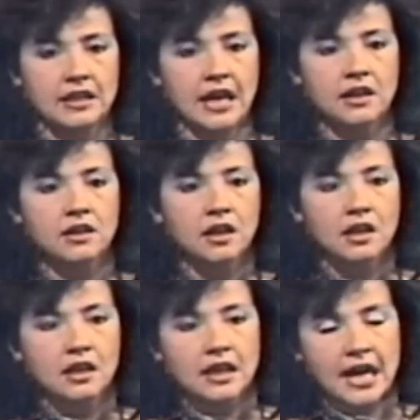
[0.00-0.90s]
Then,
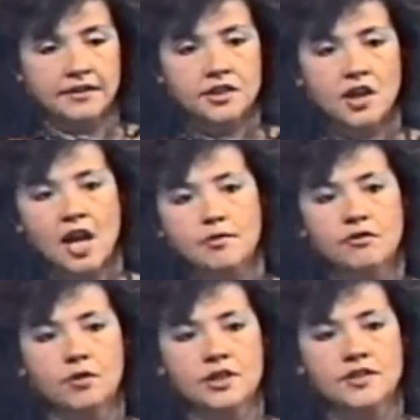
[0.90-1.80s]
at the time
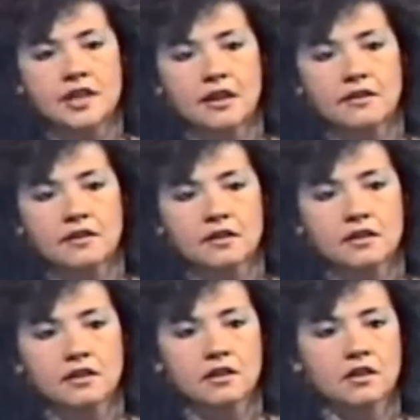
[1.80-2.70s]
of one's death,
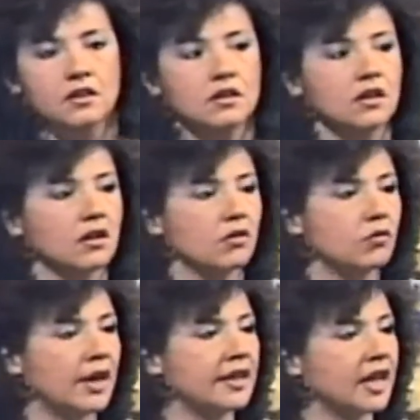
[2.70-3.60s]

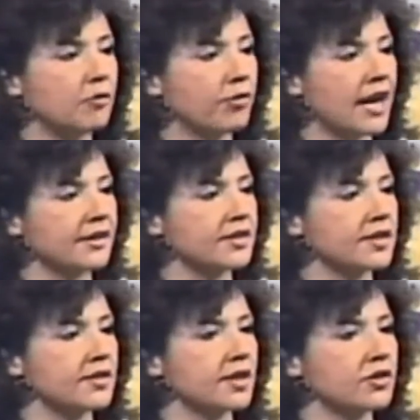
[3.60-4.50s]
one can
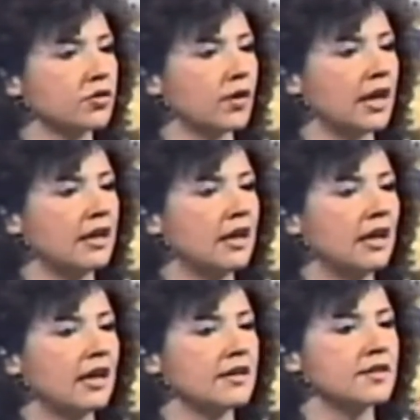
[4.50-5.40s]
practice in such a way
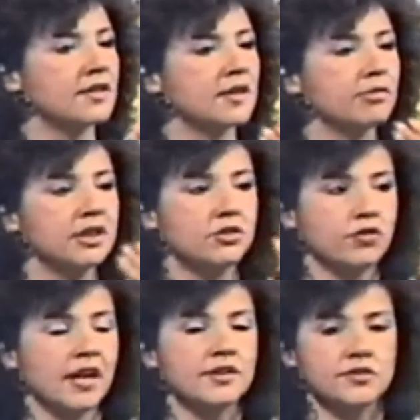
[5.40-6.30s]
as to simply
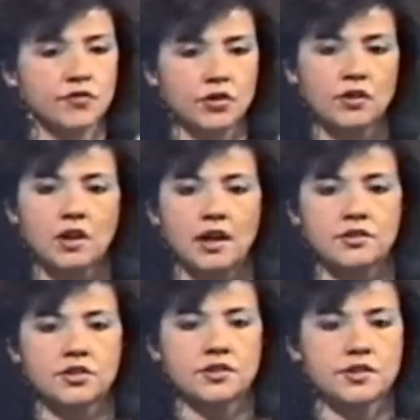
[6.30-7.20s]
transfer the
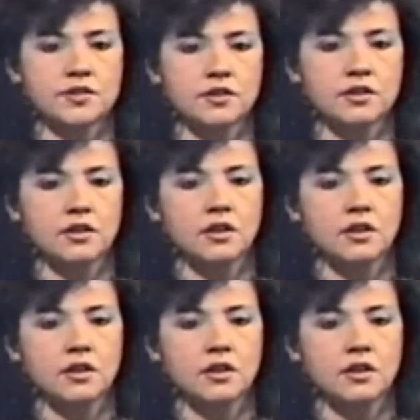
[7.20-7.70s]
consciousness